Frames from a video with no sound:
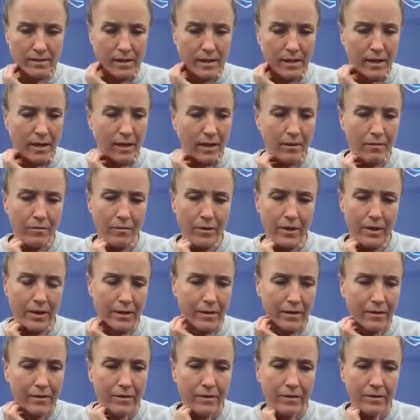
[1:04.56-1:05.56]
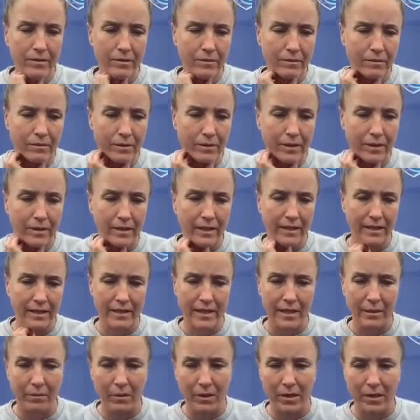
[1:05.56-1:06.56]
as a club, we think
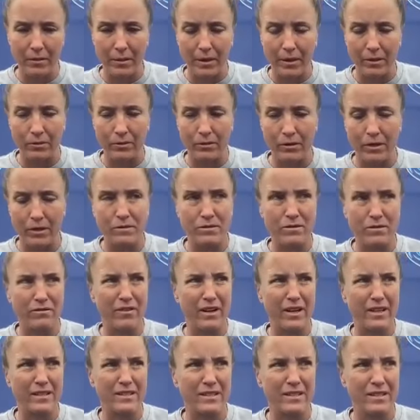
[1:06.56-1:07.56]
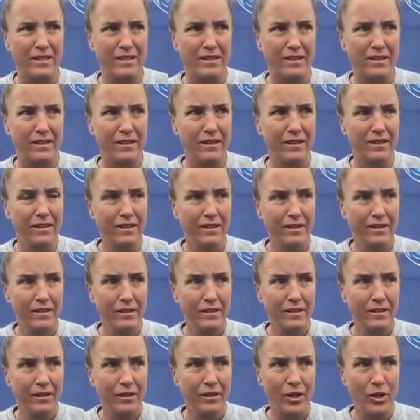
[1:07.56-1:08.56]
deeply about all those affected and
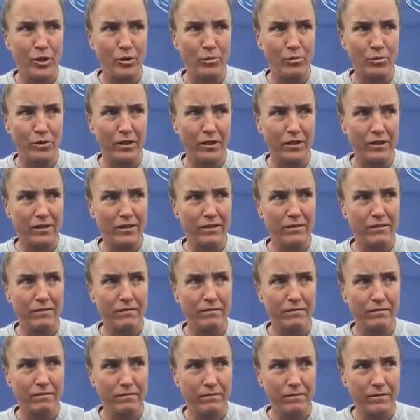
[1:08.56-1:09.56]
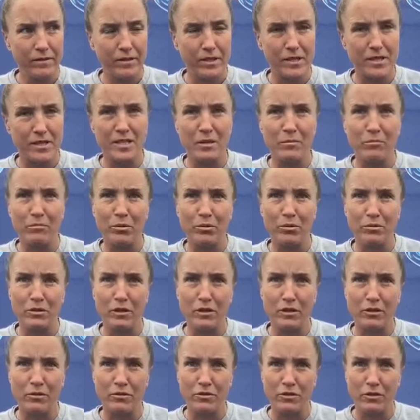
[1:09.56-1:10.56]
hope that the simple
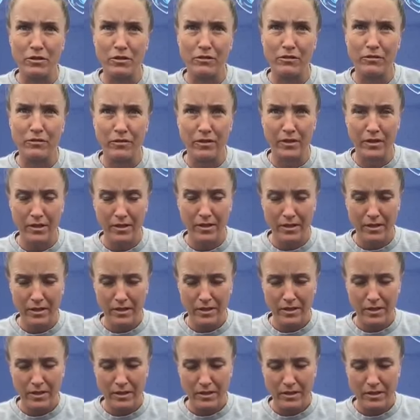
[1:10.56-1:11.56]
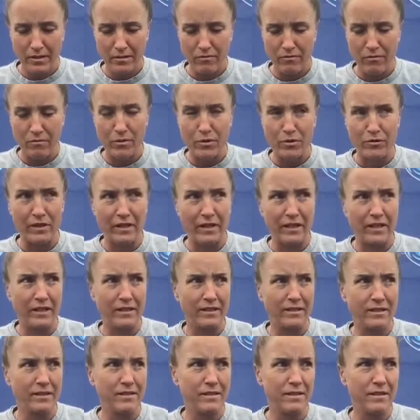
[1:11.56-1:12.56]
solution of removing
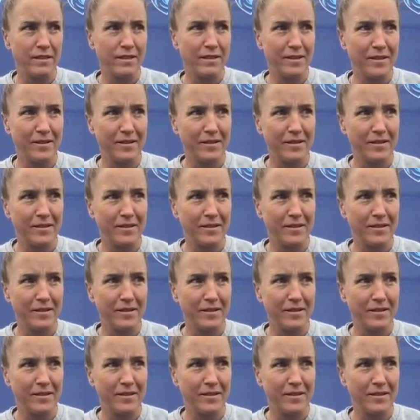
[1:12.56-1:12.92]
guns